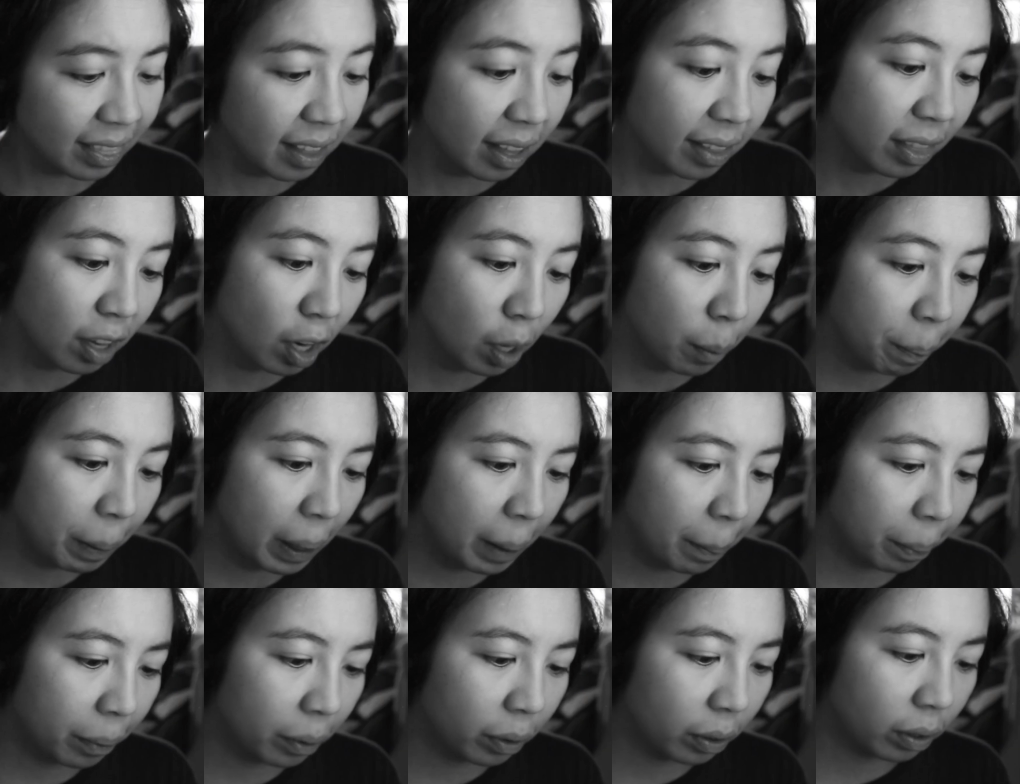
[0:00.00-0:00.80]
And then there are
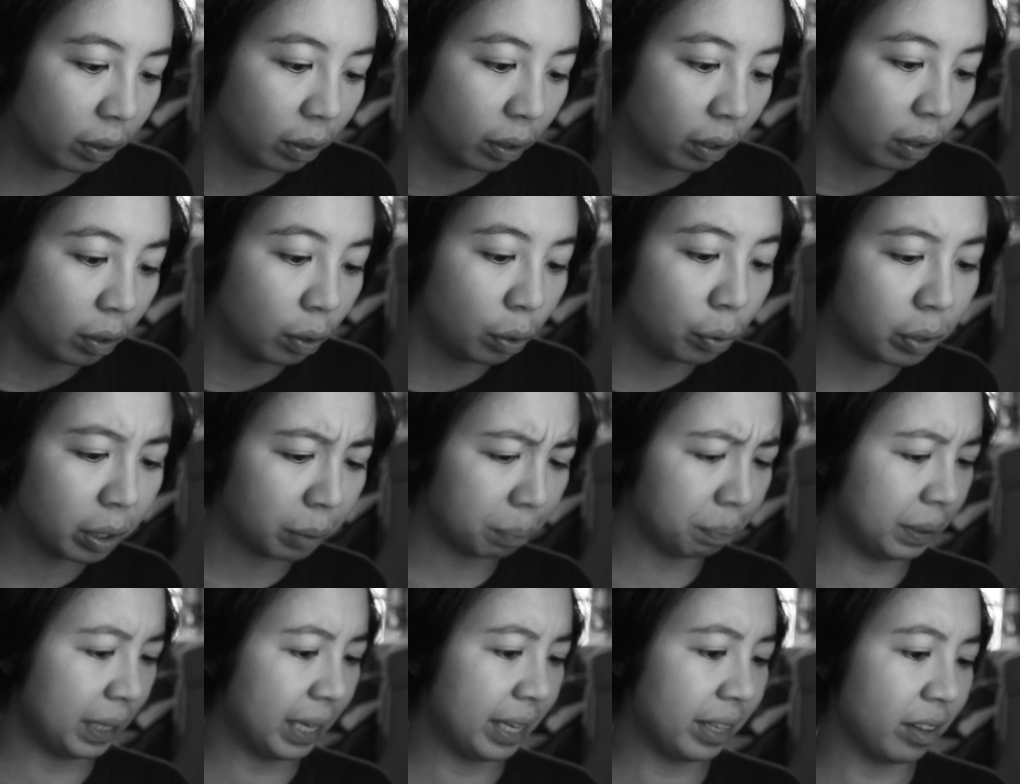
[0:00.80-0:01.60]
people who
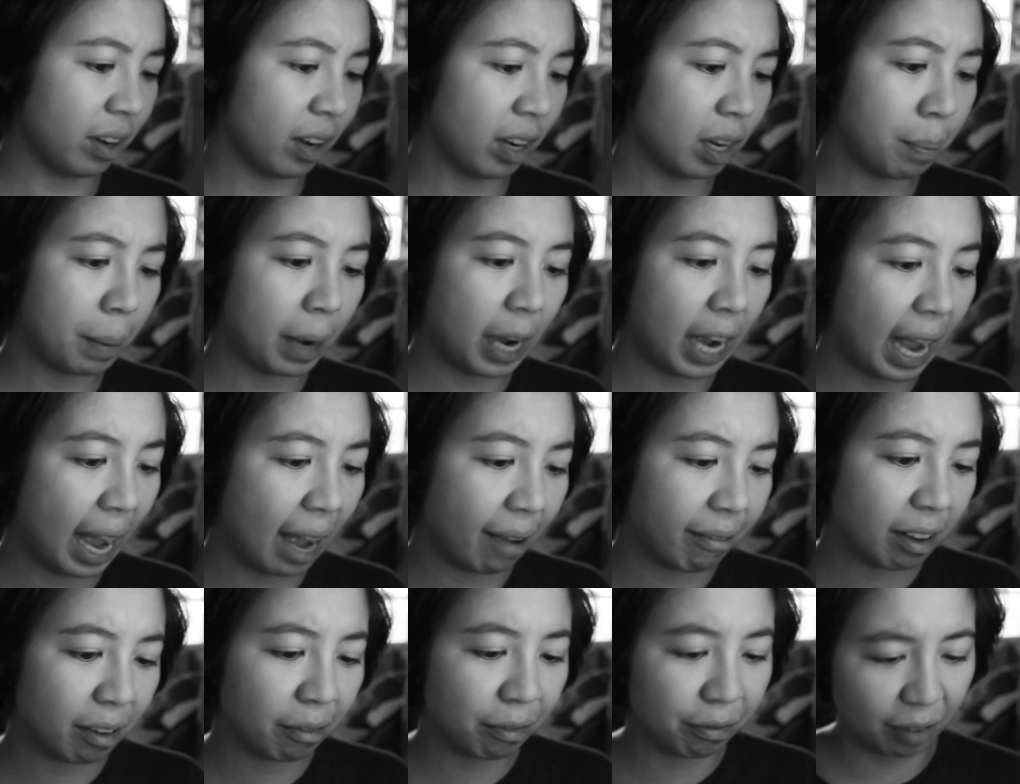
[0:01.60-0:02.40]
complain not about
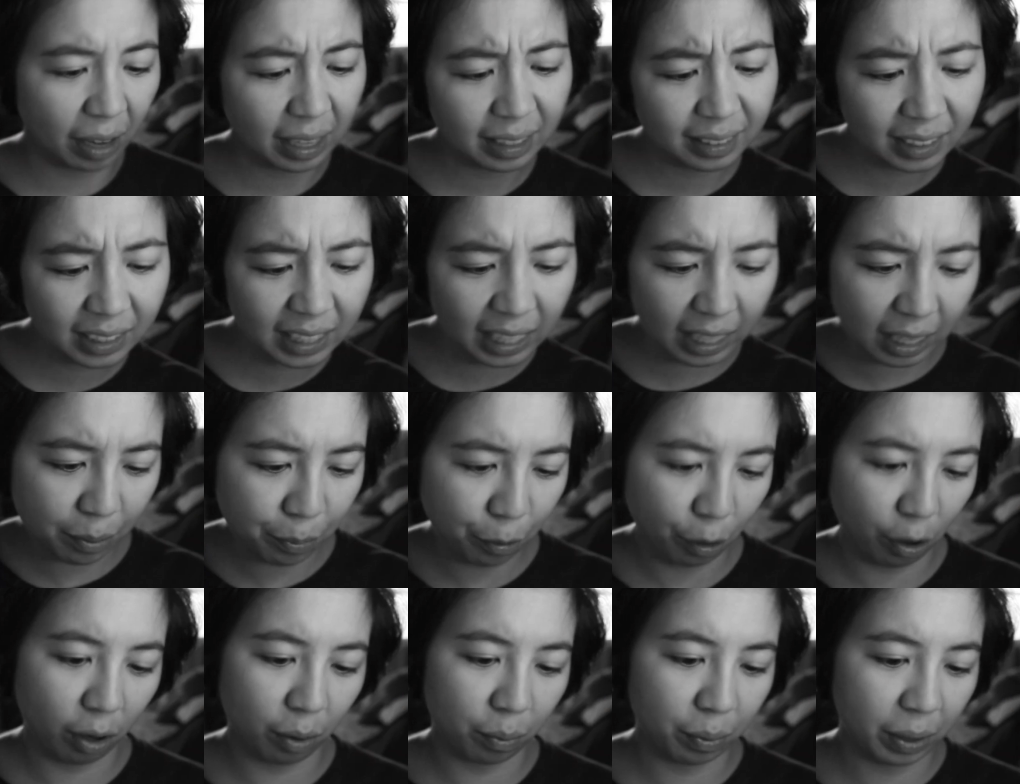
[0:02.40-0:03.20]
having friends
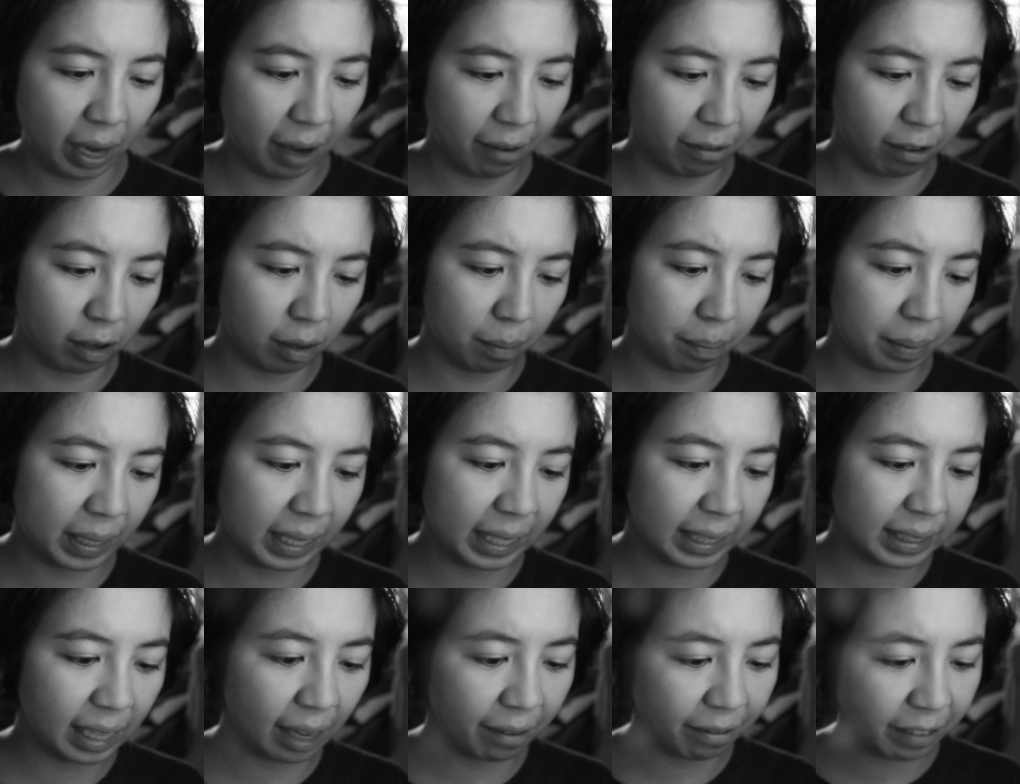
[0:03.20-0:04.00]
anymore or whatever
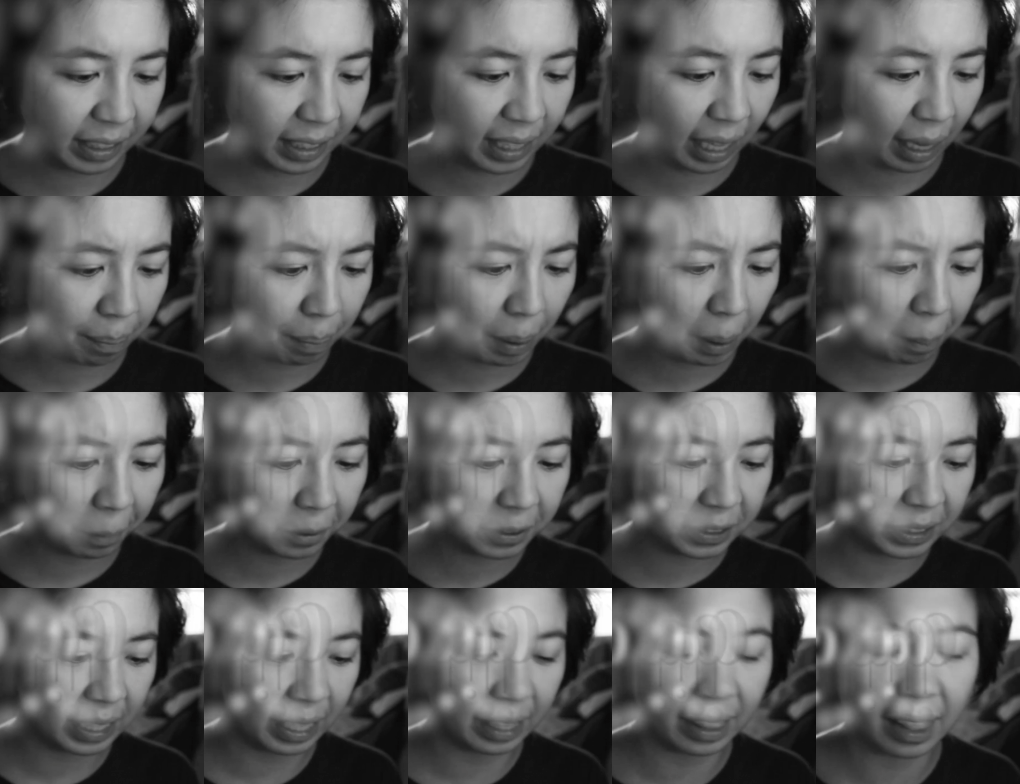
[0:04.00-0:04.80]
because every time
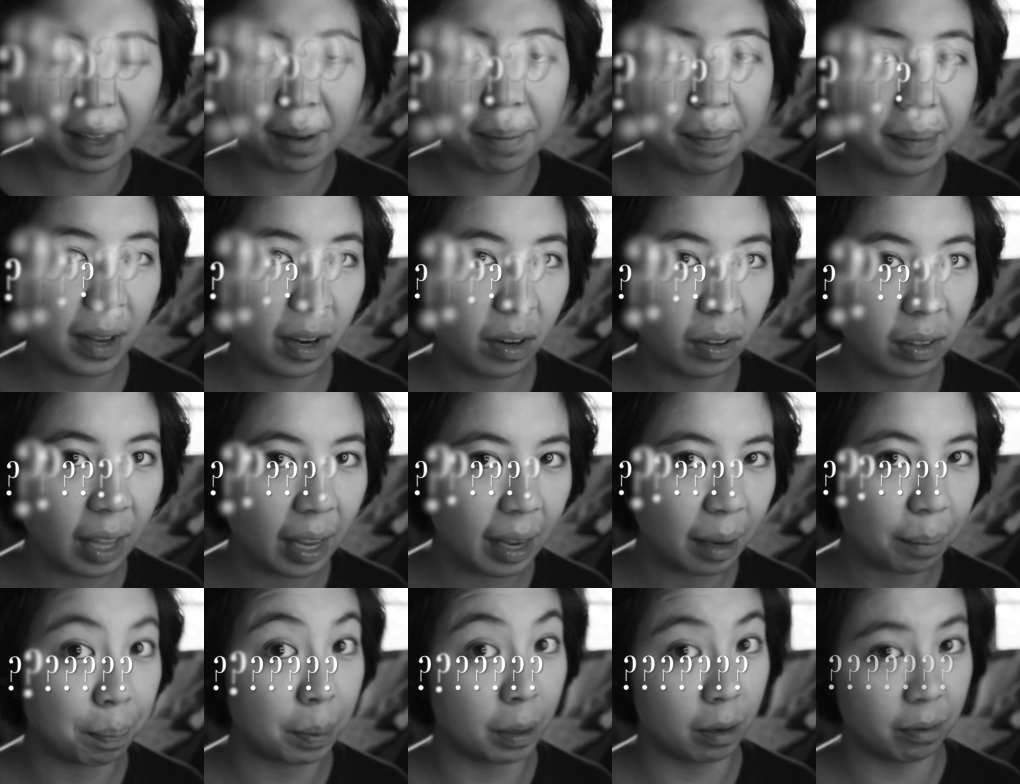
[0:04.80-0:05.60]
people see them, they're
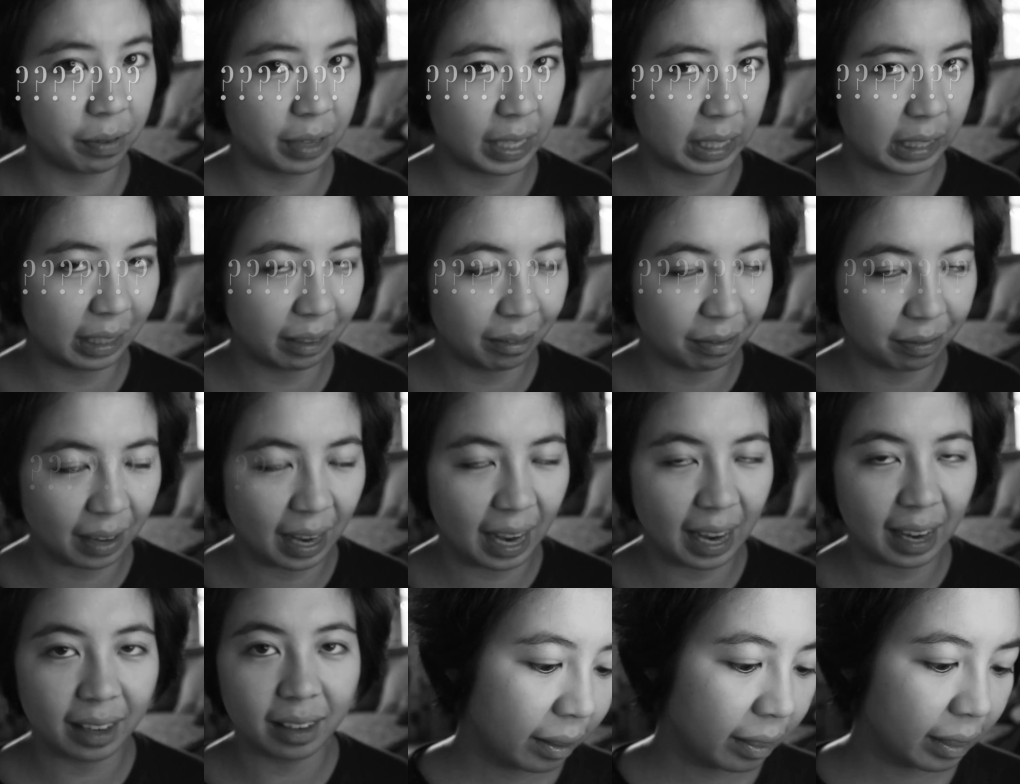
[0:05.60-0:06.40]
like perfectly
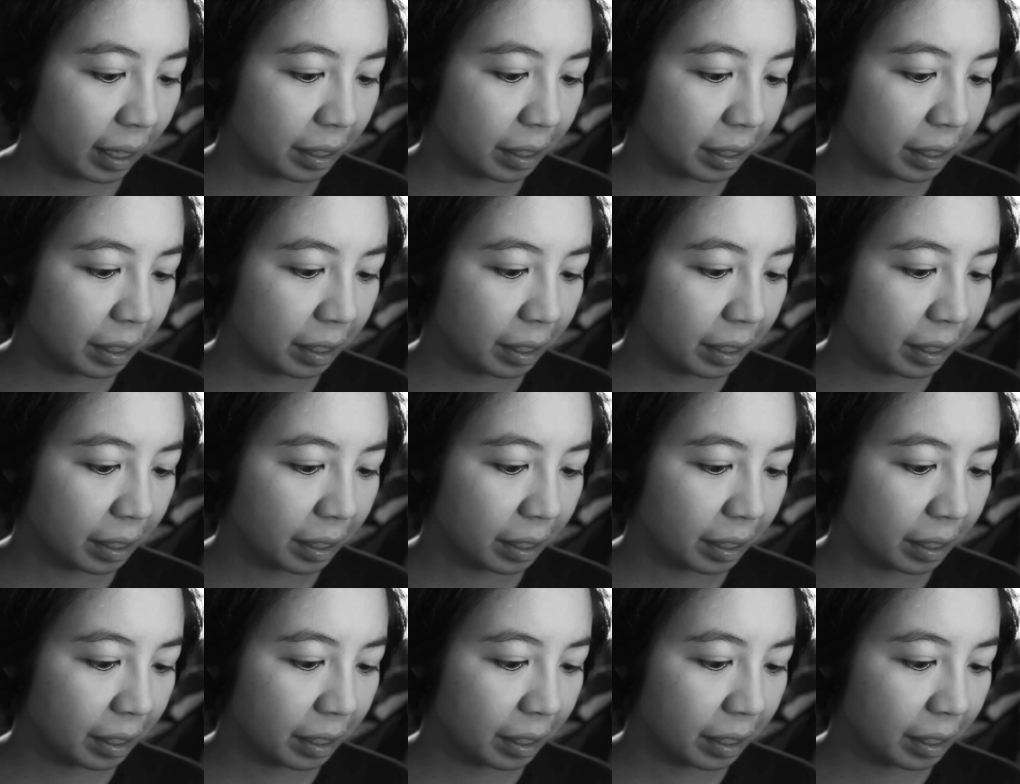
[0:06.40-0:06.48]
fine.